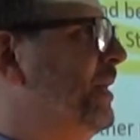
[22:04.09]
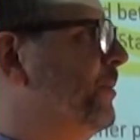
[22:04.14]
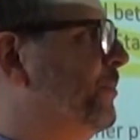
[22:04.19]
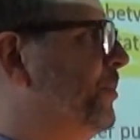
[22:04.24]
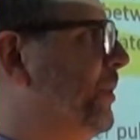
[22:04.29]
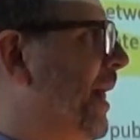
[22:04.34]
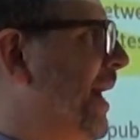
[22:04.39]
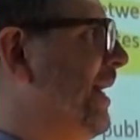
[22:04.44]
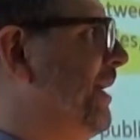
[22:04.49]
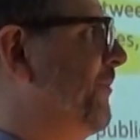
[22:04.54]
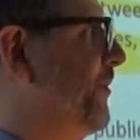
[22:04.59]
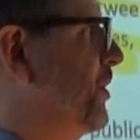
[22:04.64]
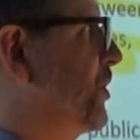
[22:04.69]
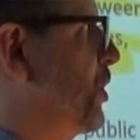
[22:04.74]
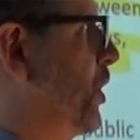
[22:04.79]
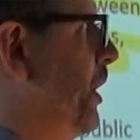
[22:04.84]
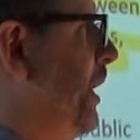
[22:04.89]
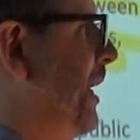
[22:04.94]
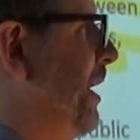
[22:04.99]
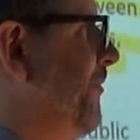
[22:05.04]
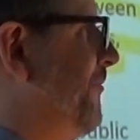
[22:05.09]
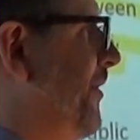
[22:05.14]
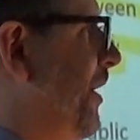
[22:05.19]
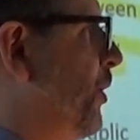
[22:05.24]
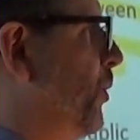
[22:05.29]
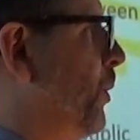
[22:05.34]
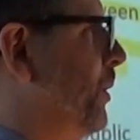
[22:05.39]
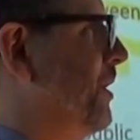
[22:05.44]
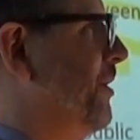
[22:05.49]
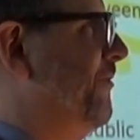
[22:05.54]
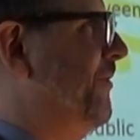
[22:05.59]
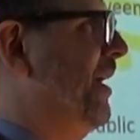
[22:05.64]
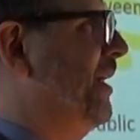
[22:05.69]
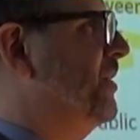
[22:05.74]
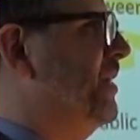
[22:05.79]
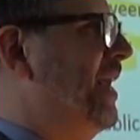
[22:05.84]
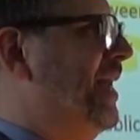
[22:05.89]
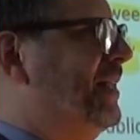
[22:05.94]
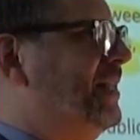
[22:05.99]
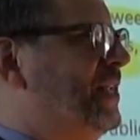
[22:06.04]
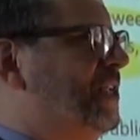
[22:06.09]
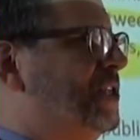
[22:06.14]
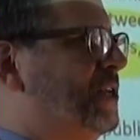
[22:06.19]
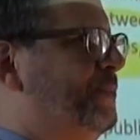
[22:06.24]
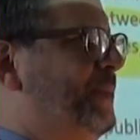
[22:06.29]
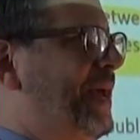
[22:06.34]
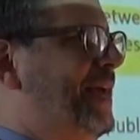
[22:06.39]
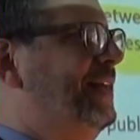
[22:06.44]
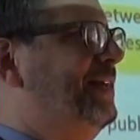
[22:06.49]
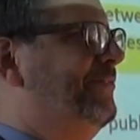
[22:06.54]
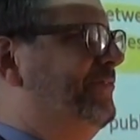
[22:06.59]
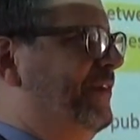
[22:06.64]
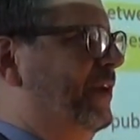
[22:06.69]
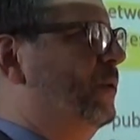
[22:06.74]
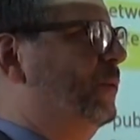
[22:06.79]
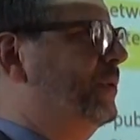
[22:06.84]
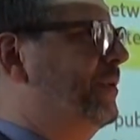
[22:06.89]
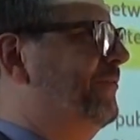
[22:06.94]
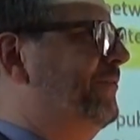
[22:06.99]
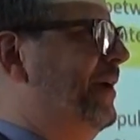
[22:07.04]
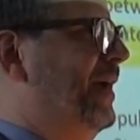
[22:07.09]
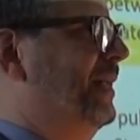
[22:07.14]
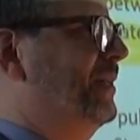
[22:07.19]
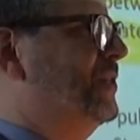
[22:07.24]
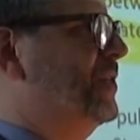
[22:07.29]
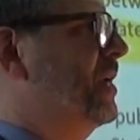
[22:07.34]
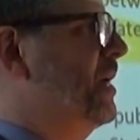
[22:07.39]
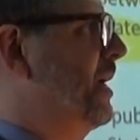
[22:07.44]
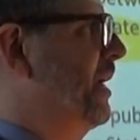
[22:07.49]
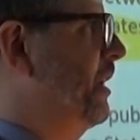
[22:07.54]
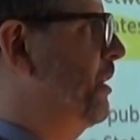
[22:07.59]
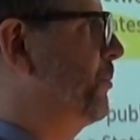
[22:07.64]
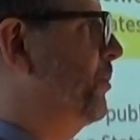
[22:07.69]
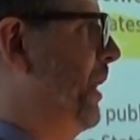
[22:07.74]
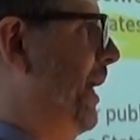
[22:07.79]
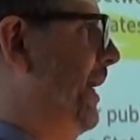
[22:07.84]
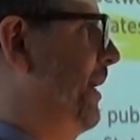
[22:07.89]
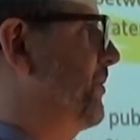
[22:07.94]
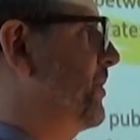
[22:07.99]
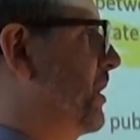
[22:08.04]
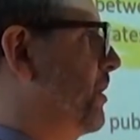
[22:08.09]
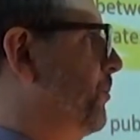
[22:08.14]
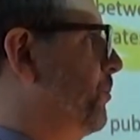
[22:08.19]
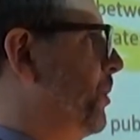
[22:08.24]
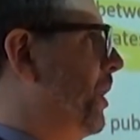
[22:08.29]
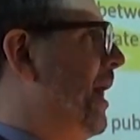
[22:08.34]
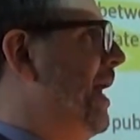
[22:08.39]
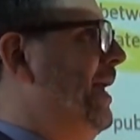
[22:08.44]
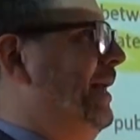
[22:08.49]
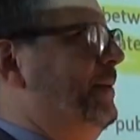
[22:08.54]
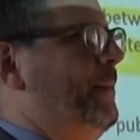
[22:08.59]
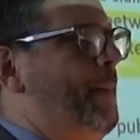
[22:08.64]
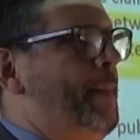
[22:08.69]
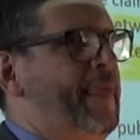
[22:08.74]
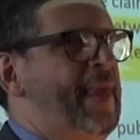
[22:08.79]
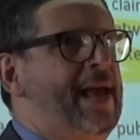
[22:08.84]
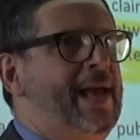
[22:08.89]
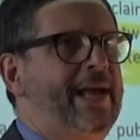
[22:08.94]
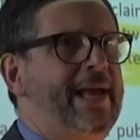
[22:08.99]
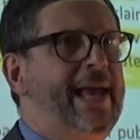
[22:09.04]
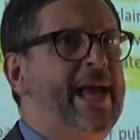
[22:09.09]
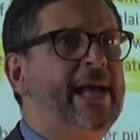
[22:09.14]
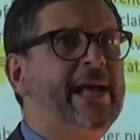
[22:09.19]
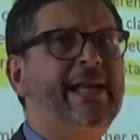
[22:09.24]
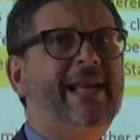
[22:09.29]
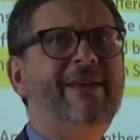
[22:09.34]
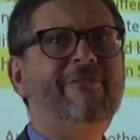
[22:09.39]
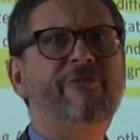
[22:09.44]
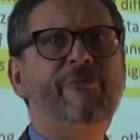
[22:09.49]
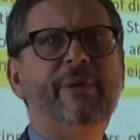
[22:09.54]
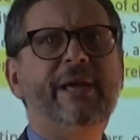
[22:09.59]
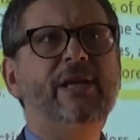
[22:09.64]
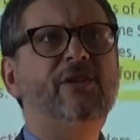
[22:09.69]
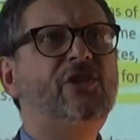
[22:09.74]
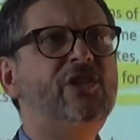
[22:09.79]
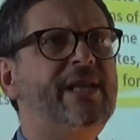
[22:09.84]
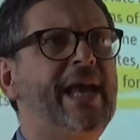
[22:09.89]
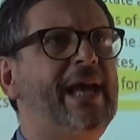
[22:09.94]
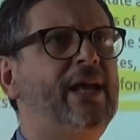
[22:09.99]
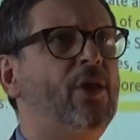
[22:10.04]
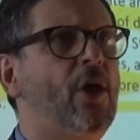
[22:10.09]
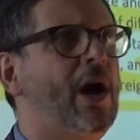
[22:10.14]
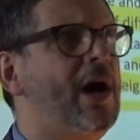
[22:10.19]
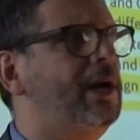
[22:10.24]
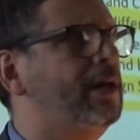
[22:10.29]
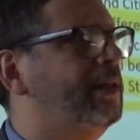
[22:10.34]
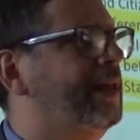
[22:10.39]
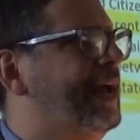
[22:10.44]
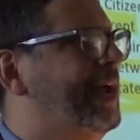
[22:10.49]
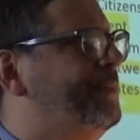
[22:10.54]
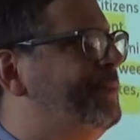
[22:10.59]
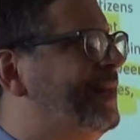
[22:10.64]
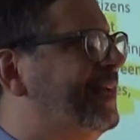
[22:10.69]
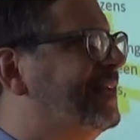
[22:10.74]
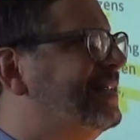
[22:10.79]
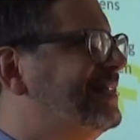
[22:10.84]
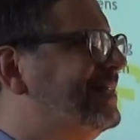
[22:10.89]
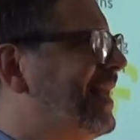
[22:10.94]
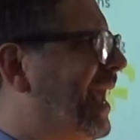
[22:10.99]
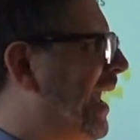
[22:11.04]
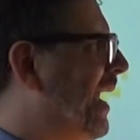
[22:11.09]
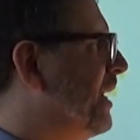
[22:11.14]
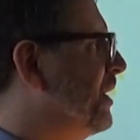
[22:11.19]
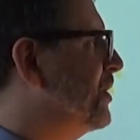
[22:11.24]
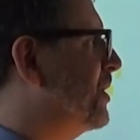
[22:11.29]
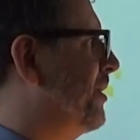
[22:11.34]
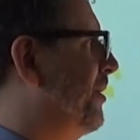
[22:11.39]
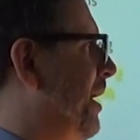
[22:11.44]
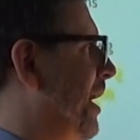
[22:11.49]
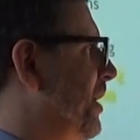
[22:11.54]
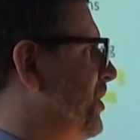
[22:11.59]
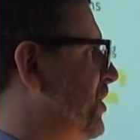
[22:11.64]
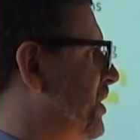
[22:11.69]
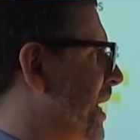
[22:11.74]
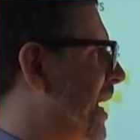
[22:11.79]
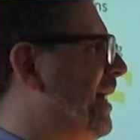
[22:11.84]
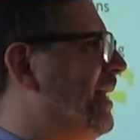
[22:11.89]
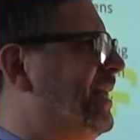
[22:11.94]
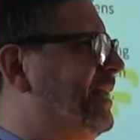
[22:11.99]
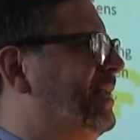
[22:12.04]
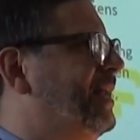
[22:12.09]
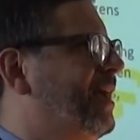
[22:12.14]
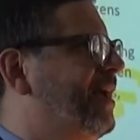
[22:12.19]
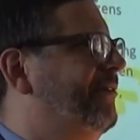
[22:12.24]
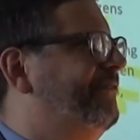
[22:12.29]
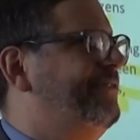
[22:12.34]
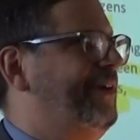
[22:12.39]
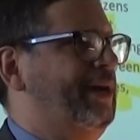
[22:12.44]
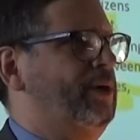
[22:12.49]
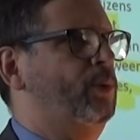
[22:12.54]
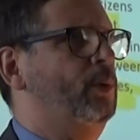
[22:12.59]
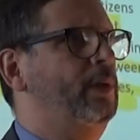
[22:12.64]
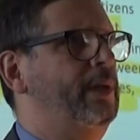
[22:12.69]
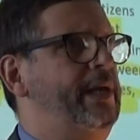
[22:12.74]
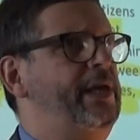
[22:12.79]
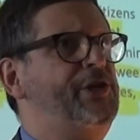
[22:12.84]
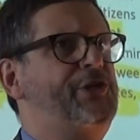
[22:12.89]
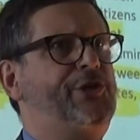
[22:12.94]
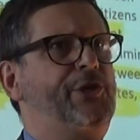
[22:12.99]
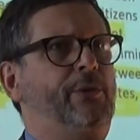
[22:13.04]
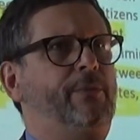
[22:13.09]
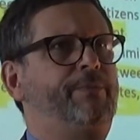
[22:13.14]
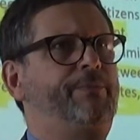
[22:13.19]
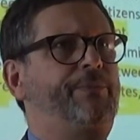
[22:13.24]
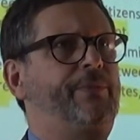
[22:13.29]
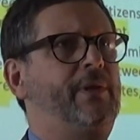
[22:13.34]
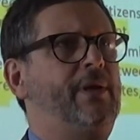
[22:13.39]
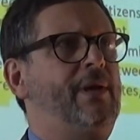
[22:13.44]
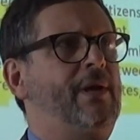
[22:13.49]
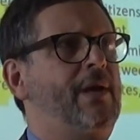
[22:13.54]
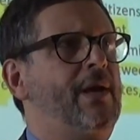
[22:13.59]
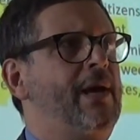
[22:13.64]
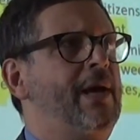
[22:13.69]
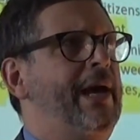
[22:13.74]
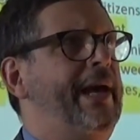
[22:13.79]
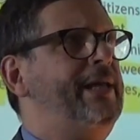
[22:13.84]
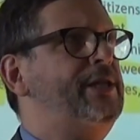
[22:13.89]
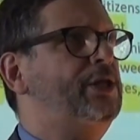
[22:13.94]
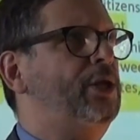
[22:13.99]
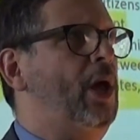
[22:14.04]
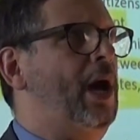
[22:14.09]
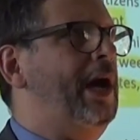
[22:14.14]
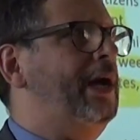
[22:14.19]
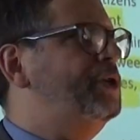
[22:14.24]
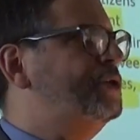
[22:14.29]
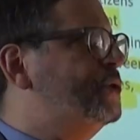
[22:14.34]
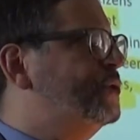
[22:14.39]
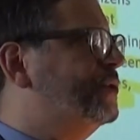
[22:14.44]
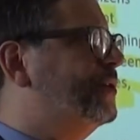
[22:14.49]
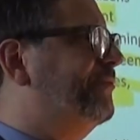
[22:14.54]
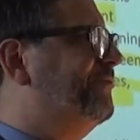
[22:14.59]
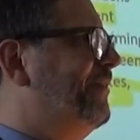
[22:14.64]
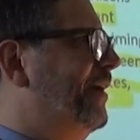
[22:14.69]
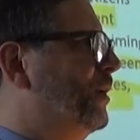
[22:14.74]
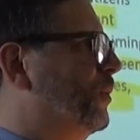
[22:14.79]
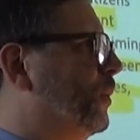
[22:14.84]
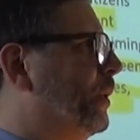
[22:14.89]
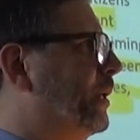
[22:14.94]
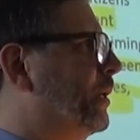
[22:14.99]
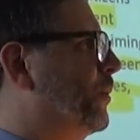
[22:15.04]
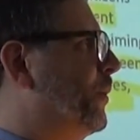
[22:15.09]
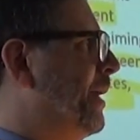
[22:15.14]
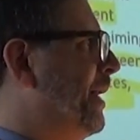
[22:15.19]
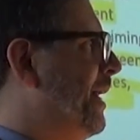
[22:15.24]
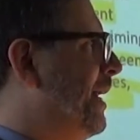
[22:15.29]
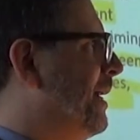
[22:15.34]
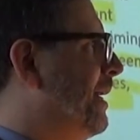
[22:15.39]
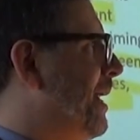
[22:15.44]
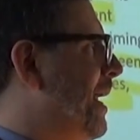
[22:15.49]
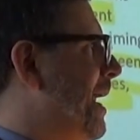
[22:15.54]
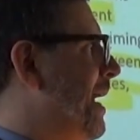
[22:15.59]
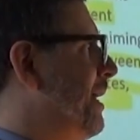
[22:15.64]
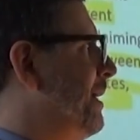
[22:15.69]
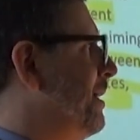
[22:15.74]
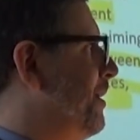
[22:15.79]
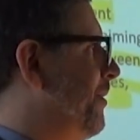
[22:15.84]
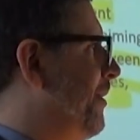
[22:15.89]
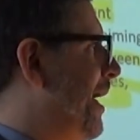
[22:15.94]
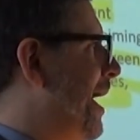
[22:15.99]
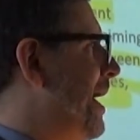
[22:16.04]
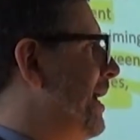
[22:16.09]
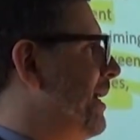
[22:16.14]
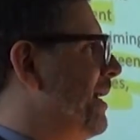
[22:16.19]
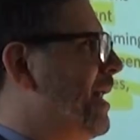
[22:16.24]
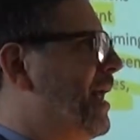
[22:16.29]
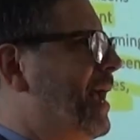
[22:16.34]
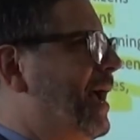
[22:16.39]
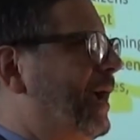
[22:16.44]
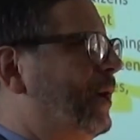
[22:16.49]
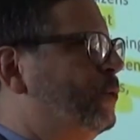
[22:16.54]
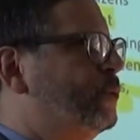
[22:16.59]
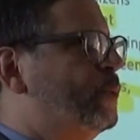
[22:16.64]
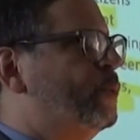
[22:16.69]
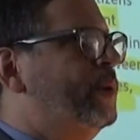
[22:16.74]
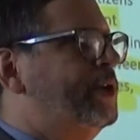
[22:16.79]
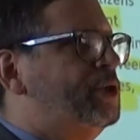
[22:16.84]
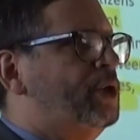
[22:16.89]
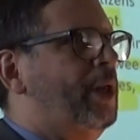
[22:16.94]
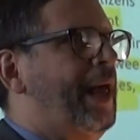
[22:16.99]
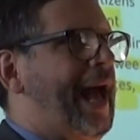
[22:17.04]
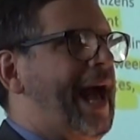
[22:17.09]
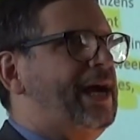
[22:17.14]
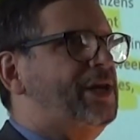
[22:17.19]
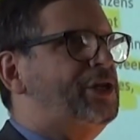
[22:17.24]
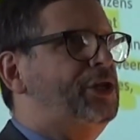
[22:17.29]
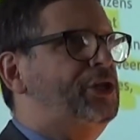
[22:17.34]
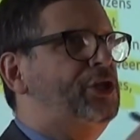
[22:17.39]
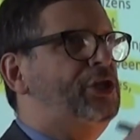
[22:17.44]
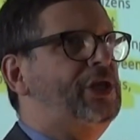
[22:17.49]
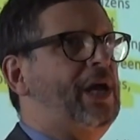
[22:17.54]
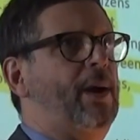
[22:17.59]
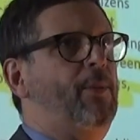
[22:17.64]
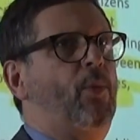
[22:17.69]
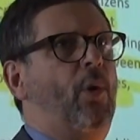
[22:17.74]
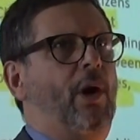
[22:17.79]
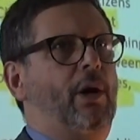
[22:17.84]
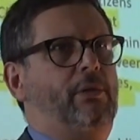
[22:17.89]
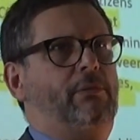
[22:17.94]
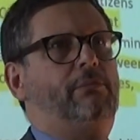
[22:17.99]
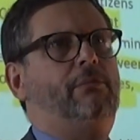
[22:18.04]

the plaintiff asserting a federal defense, anticipated federal defense in the plaintiff's complaint. It could even be a state law claim that contains a stated federal issue. As long as there's a federal ingredient in that original action somewhere,